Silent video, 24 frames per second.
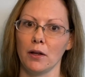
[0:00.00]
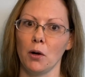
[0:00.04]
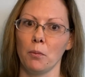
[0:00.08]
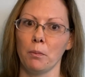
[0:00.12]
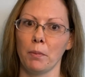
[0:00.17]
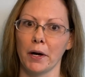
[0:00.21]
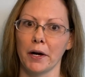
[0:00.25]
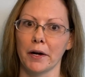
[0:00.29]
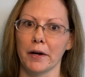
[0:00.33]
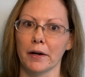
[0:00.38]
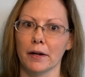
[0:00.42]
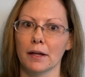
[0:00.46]

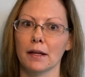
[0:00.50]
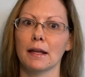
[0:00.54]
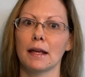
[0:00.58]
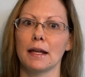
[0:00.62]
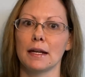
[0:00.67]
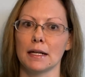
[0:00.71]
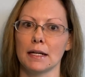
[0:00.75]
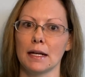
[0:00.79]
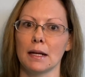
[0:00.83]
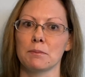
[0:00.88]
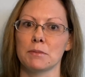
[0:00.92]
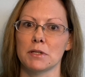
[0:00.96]
park in
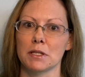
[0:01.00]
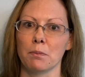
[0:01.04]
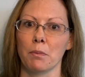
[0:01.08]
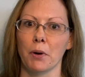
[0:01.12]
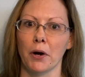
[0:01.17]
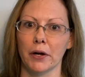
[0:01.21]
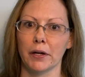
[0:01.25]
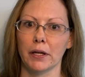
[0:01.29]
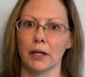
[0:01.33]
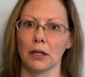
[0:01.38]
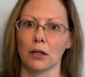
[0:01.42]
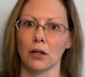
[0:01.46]
an empty
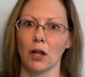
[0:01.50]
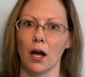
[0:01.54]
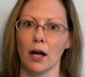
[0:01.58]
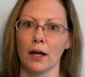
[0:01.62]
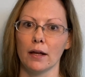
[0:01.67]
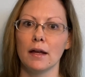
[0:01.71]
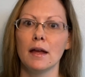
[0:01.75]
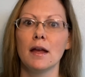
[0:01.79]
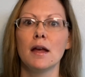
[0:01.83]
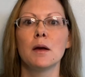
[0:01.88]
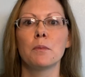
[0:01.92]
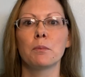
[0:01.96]
parking lot,
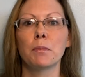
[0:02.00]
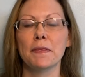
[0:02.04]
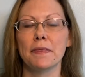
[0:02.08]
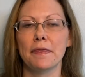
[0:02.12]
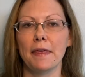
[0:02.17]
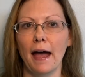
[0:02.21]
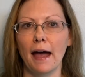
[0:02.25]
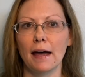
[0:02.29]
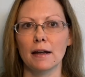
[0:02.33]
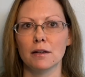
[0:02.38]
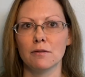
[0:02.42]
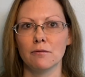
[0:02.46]
but
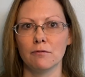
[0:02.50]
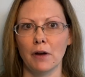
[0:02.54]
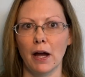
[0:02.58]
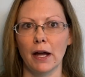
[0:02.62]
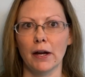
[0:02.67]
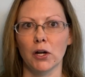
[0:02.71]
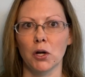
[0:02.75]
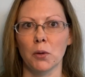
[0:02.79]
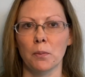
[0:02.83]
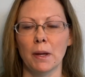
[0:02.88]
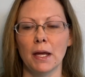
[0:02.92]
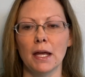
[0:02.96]
that
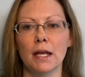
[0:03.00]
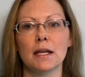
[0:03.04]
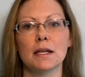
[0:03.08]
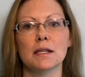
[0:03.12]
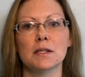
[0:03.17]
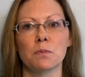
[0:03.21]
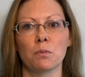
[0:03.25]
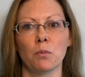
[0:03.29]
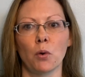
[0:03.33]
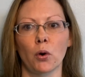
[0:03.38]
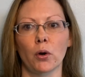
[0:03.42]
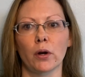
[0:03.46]
environment is
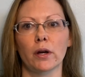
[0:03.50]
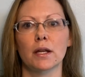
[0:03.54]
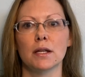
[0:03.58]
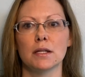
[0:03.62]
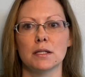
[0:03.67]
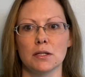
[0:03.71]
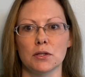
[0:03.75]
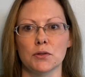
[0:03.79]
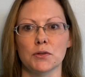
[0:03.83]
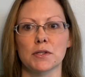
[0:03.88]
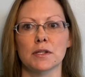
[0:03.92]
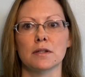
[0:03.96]
more
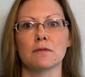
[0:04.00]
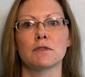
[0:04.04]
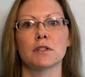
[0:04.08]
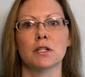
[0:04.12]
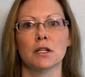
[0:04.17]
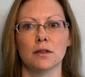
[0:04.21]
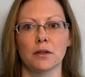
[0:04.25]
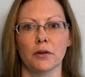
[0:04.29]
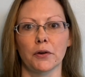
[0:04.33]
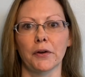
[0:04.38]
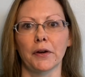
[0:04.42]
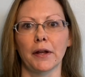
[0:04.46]
conducive to
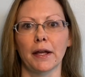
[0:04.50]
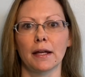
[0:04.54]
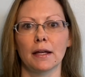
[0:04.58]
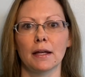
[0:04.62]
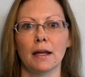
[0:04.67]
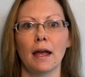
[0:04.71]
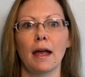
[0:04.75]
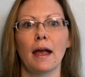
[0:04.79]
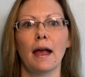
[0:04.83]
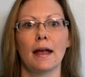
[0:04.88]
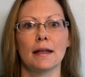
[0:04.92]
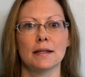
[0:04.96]
learning
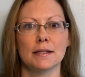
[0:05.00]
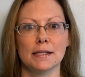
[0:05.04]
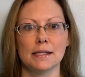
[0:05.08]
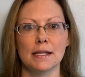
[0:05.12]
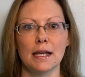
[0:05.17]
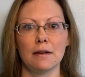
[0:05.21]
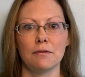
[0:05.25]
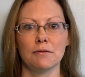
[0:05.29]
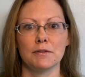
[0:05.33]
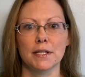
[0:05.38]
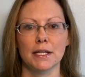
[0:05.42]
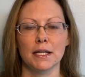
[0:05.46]
and
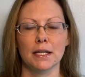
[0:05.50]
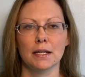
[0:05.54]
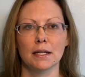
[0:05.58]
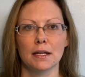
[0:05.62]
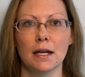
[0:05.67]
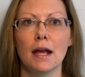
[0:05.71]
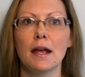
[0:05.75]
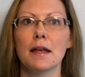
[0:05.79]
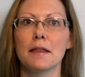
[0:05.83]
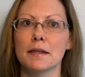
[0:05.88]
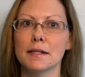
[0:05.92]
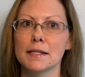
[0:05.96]
safety.
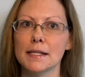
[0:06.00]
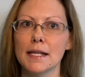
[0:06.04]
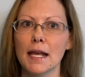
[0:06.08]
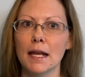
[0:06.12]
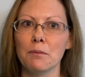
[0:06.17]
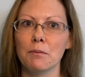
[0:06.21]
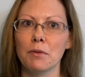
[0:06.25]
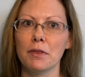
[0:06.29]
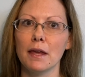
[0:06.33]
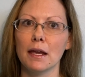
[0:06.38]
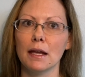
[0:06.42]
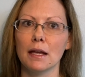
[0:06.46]
The
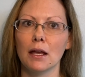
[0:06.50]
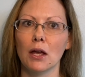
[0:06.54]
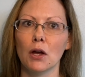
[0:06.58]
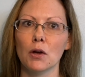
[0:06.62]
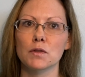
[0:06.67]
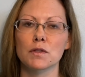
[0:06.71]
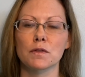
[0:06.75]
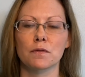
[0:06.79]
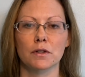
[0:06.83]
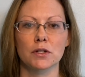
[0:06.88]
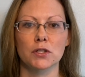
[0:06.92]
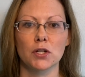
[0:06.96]
same thing
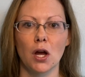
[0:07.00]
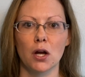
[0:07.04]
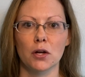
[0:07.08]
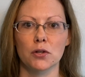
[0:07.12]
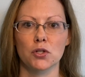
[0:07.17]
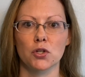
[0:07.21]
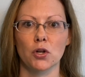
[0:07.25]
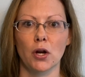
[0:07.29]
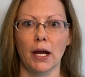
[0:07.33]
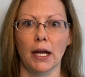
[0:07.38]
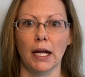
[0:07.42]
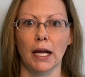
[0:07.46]
goes for dog
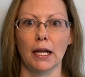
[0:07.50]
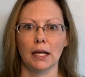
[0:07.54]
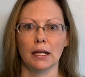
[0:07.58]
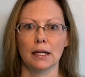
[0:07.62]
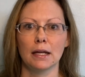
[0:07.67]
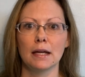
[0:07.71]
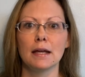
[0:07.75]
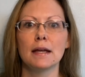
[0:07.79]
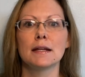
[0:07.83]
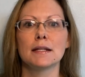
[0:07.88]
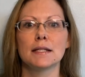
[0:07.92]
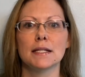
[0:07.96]
training.
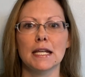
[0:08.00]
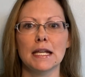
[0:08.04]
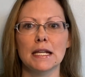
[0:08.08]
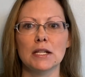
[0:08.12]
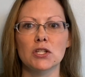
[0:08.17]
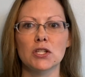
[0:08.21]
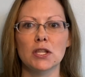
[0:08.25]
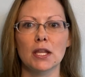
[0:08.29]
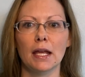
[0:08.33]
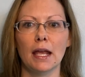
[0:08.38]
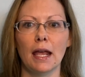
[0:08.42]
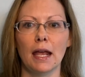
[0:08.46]

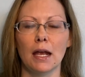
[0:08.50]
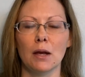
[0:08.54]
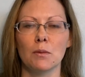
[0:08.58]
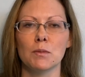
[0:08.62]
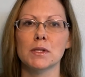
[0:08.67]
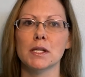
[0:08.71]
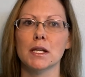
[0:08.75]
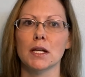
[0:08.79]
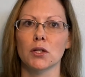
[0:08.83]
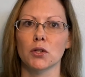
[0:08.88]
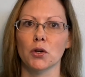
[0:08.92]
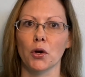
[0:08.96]
Teach the
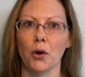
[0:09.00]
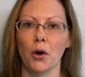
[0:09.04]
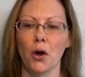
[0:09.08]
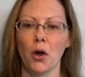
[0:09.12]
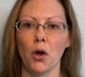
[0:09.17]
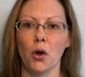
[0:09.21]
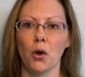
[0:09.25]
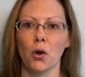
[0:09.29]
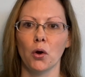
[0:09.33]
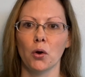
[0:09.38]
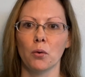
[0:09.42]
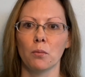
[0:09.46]
games in your
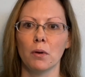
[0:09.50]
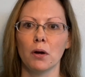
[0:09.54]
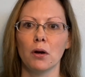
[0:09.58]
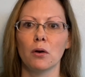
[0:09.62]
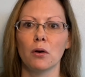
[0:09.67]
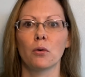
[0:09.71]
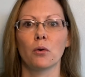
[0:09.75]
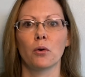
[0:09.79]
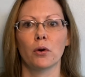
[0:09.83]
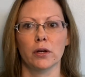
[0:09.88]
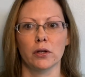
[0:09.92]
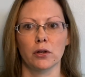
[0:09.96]
home
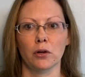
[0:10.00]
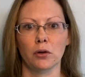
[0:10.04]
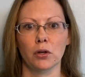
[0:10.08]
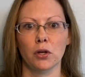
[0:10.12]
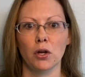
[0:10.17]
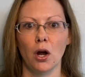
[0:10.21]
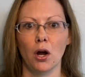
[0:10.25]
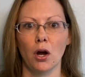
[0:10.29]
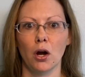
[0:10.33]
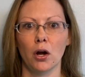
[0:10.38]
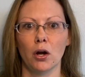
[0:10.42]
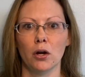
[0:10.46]
or your
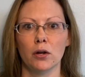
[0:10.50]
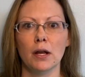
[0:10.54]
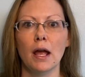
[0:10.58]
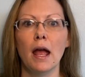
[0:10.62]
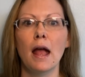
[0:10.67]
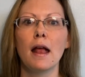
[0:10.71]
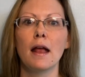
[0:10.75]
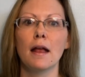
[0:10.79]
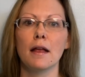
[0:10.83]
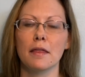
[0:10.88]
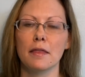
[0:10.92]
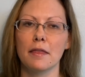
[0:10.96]
yard,
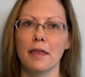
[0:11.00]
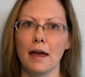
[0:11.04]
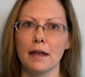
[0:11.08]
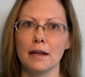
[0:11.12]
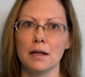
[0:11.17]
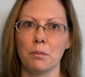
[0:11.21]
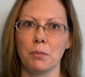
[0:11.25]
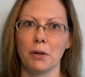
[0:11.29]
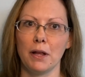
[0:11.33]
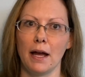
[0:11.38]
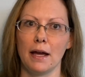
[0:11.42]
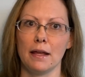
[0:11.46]
then
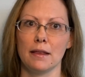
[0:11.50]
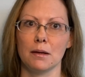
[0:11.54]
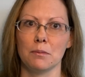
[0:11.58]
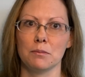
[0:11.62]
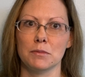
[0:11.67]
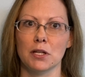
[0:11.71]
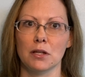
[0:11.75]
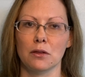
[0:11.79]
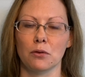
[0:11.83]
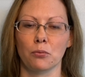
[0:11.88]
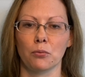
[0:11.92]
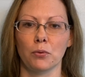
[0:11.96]
apply them
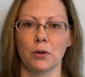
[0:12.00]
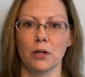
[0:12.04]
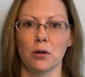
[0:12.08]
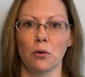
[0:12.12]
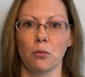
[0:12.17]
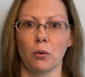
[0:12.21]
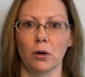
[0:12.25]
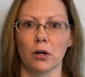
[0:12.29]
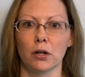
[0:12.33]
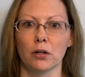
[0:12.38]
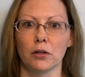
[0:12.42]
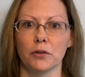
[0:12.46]
to the real
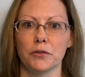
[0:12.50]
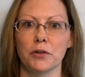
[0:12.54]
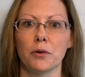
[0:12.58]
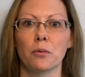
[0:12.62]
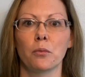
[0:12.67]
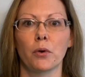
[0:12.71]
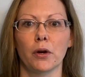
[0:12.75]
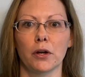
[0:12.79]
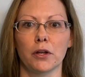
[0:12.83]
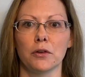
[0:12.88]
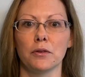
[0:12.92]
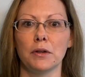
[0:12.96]
world
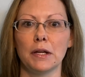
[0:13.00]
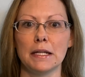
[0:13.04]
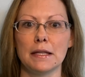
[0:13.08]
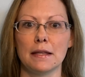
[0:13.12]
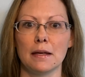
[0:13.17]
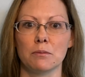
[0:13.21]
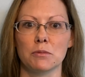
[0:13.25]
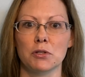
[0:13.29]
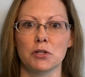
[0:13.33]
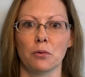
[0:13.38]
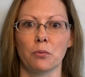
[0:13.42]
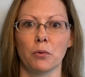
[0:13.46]
where you need
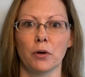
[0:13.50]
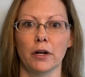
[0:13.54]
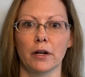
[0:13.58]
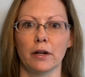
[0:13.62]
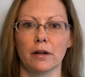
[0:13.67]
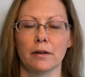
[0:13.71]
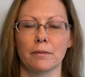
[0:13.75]
them to work.